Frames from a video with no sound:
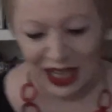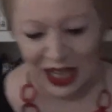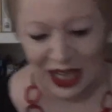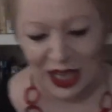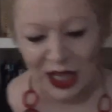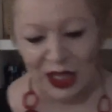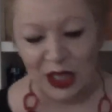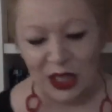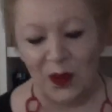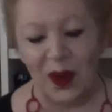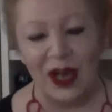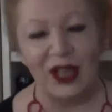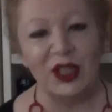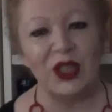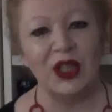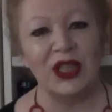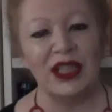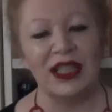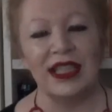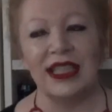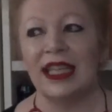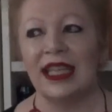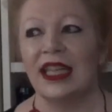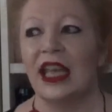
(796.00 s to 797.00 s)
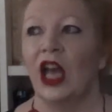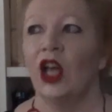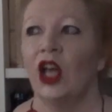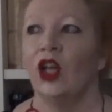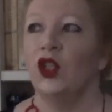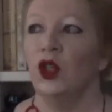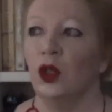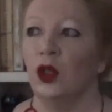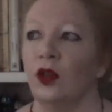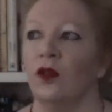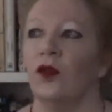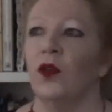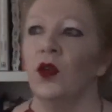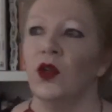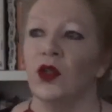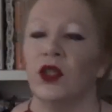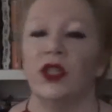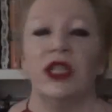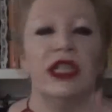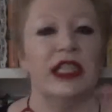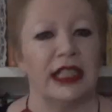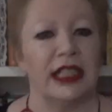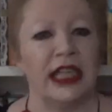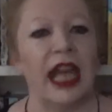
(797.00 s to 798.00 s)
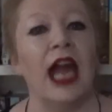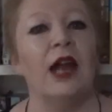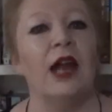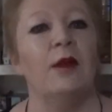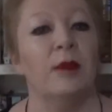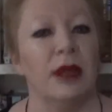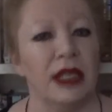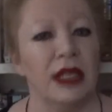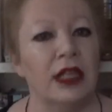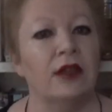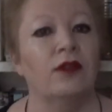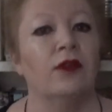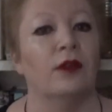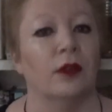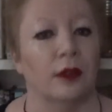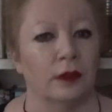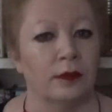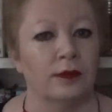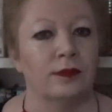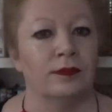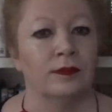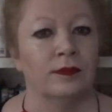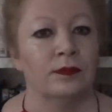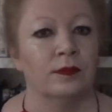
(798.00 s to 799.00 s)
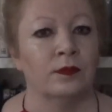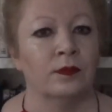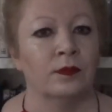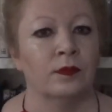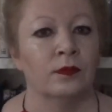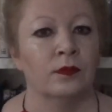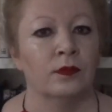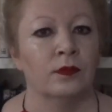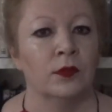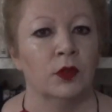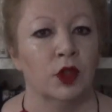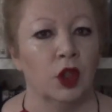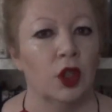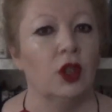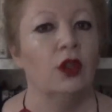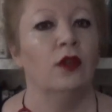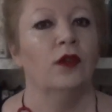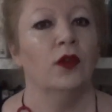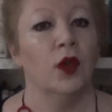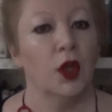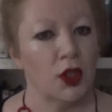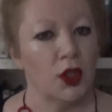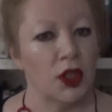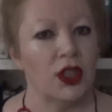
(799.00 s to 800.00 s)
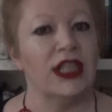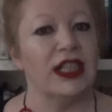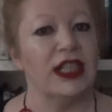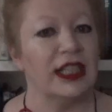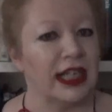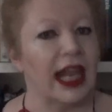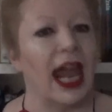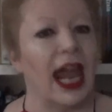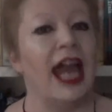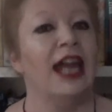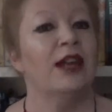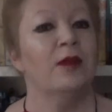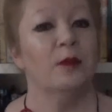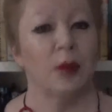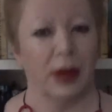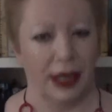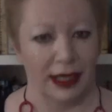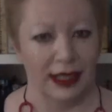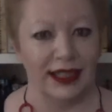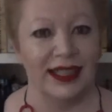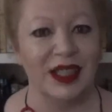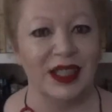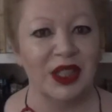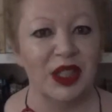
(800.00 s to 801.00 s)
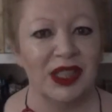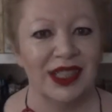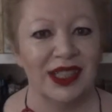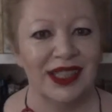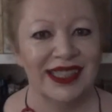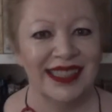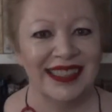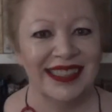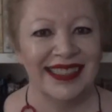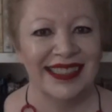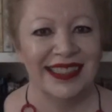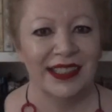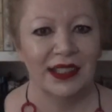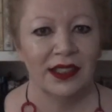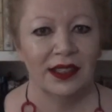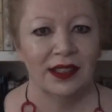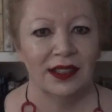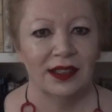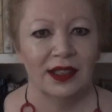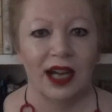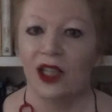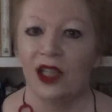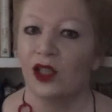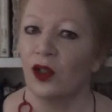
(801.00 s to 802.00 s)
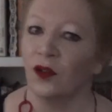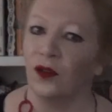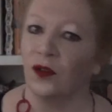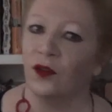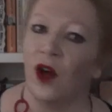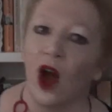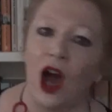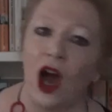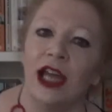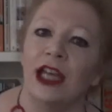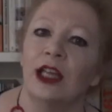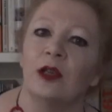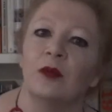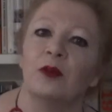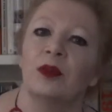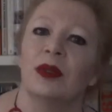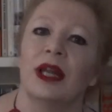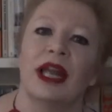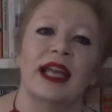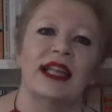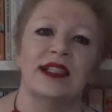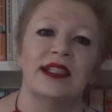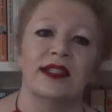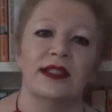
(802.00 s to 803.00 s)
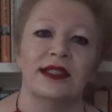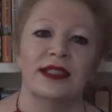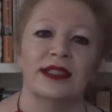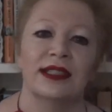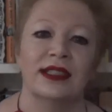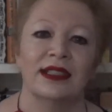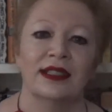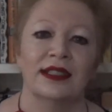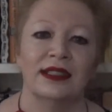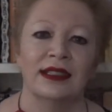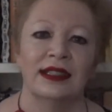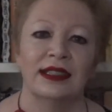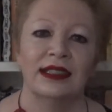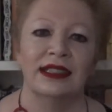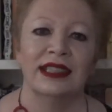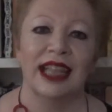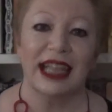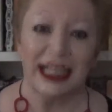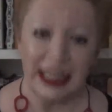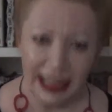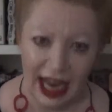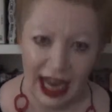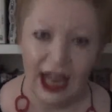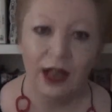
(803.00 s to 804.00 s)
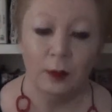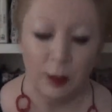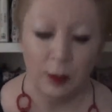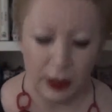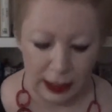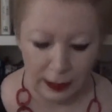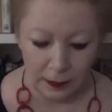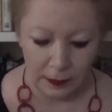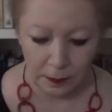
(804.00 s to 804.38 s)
So as you can see, universities can be different. Universities can be a defiant place. They can be.